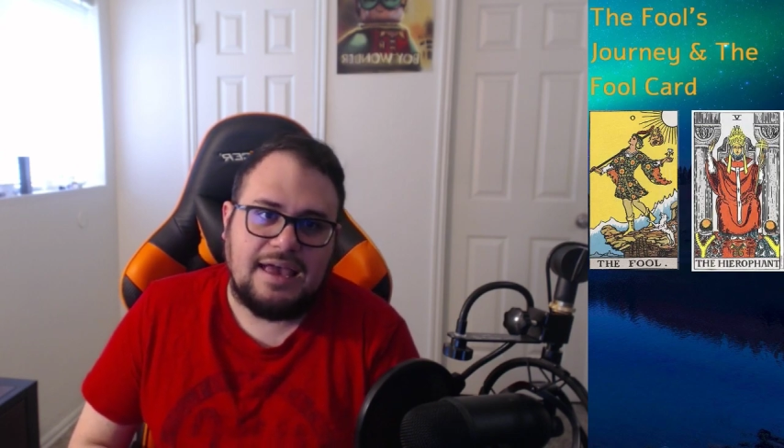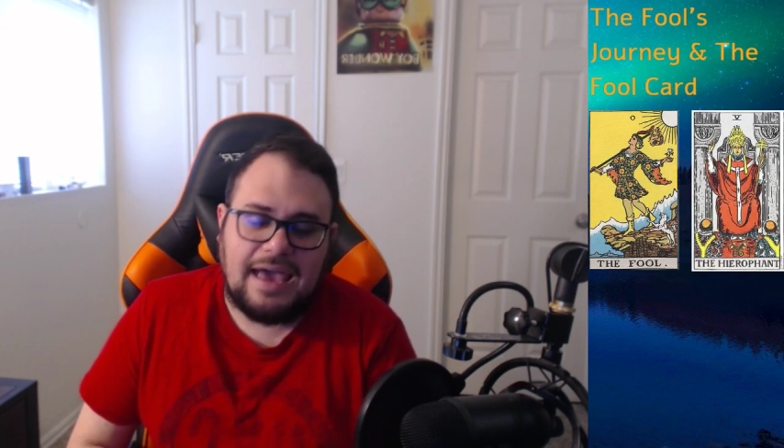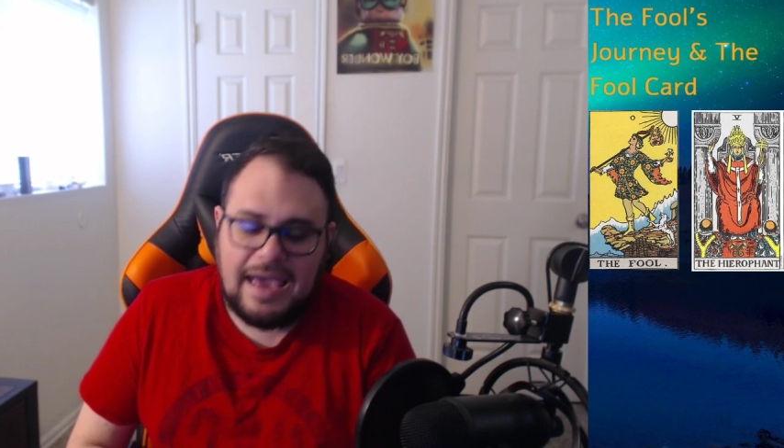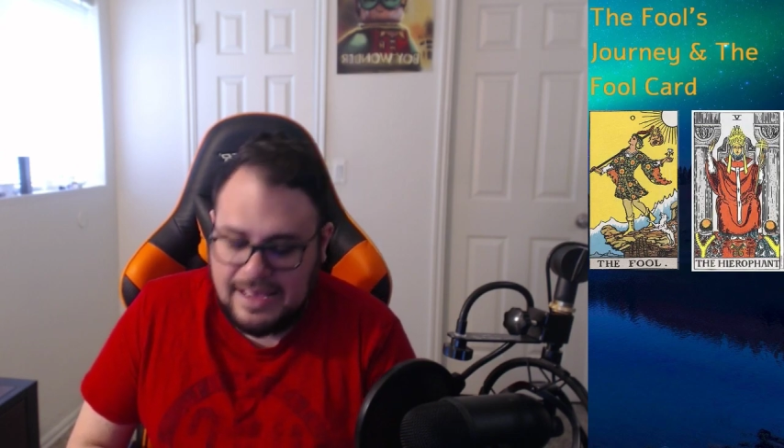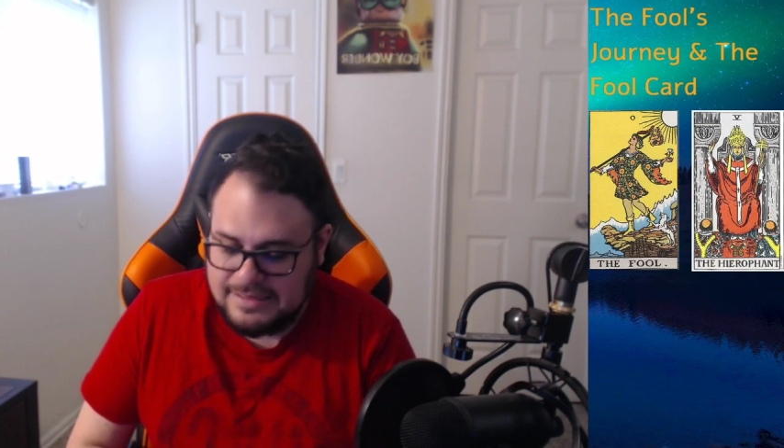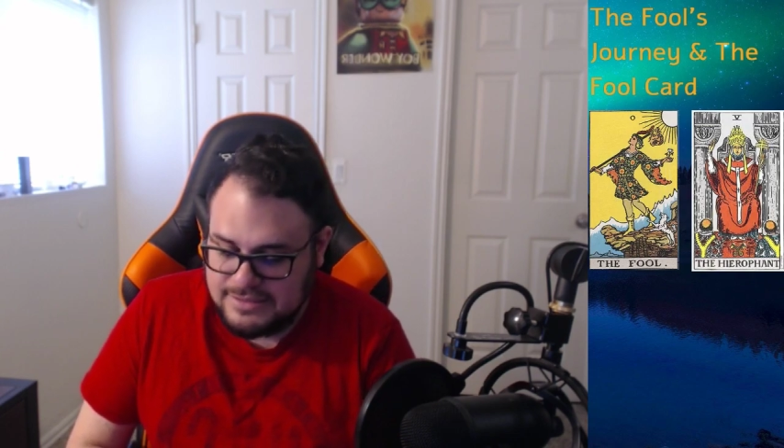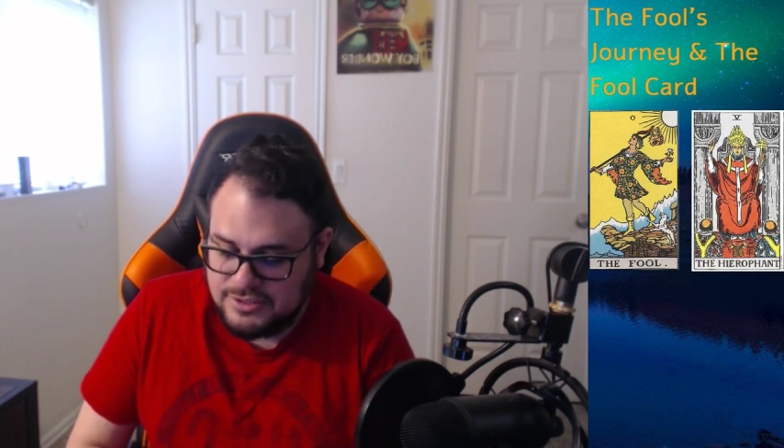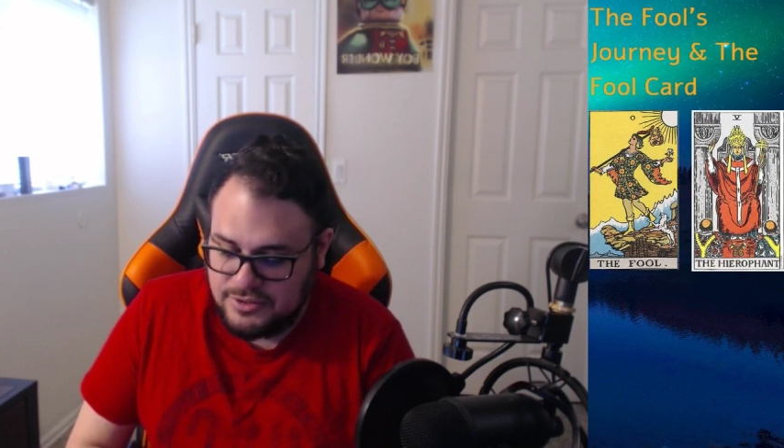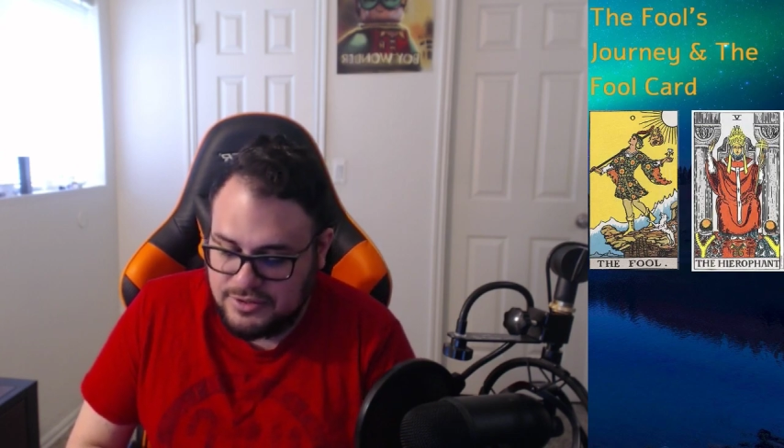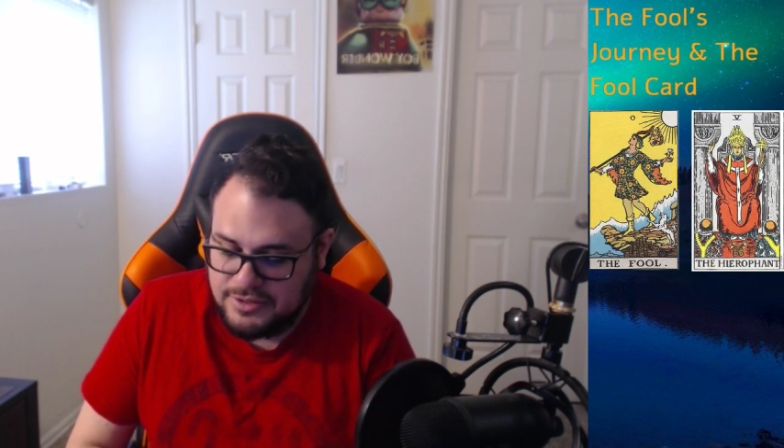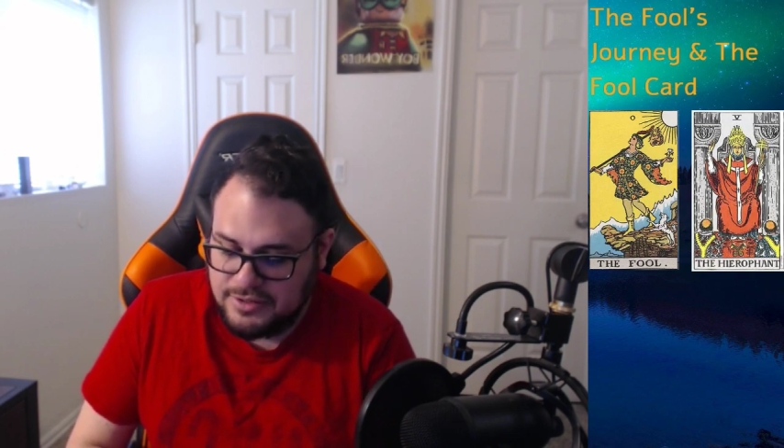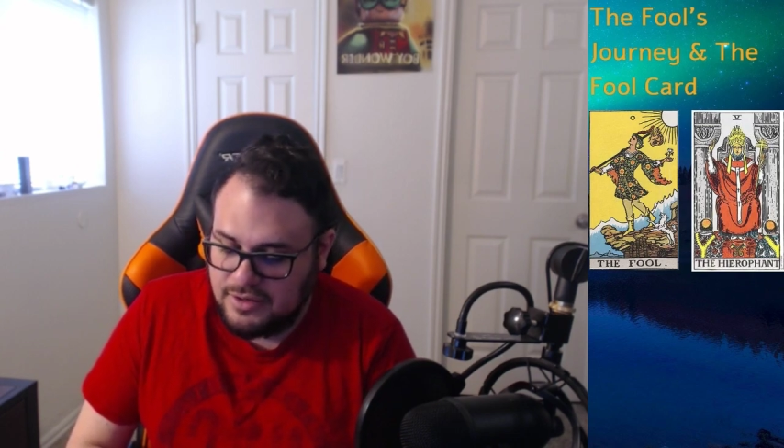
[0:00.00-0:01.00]

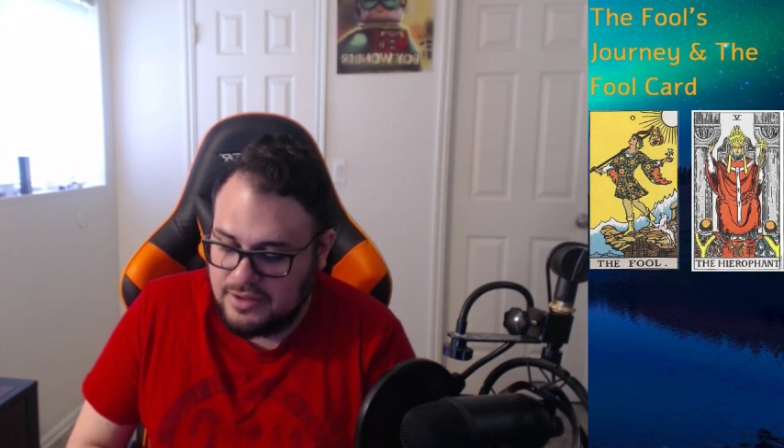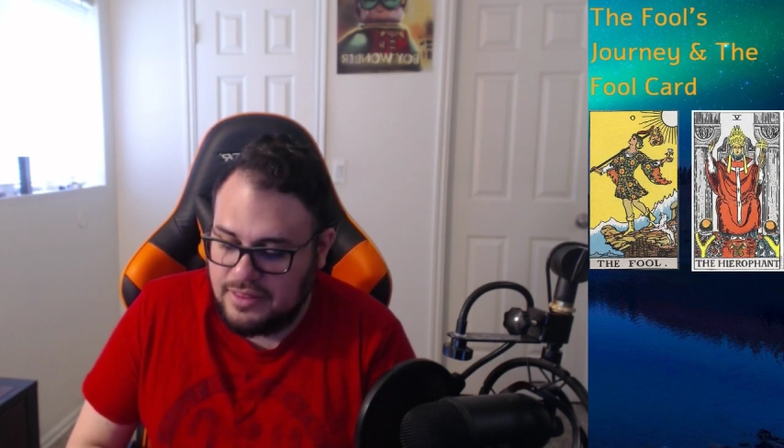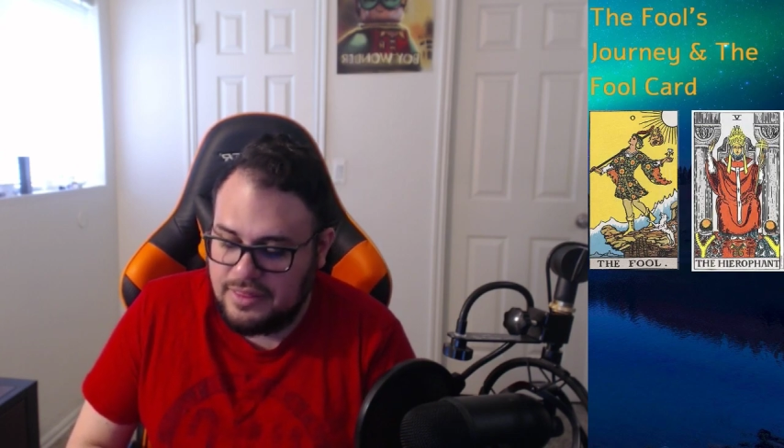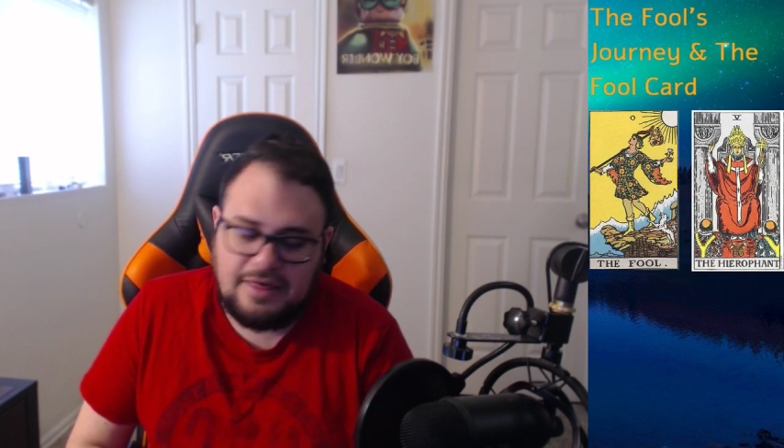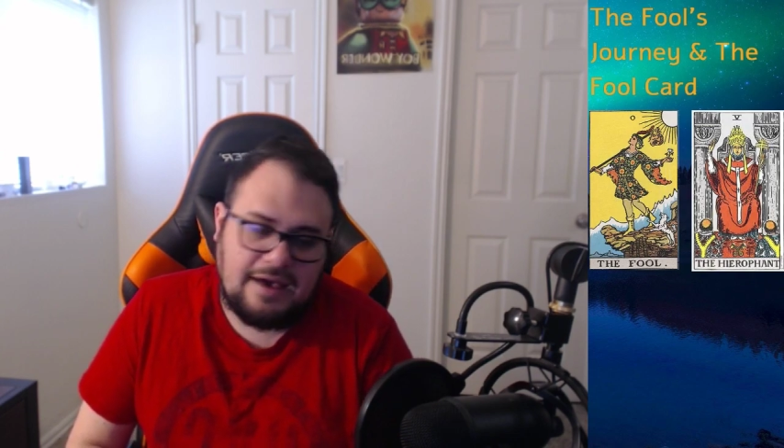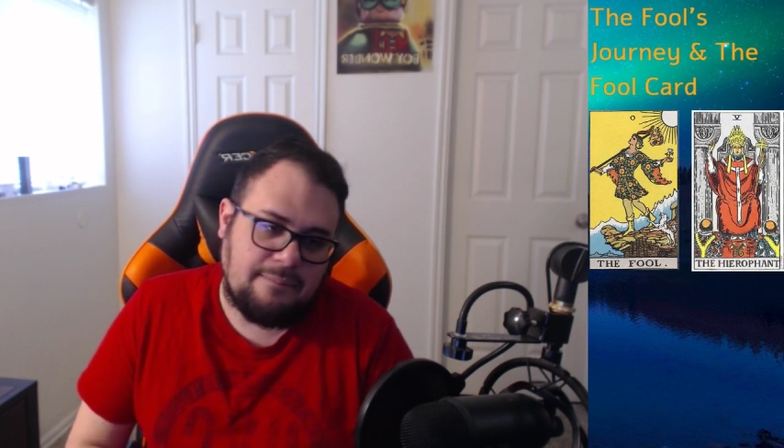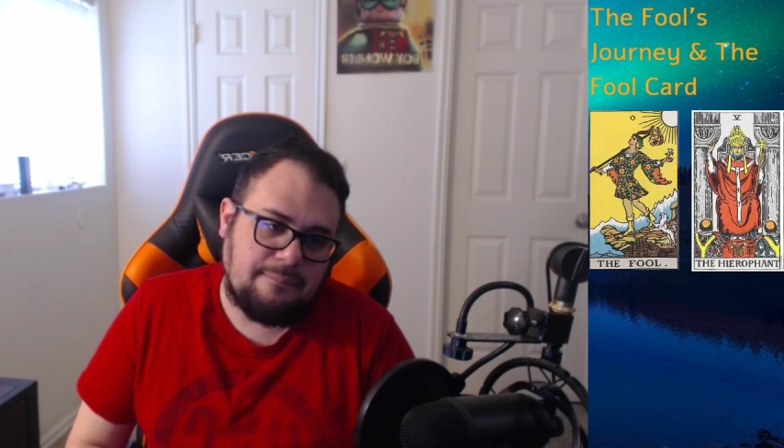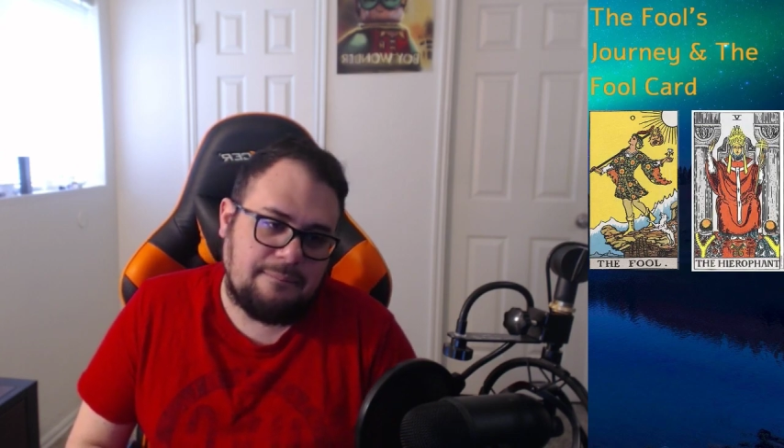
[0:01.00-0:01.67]
answered them.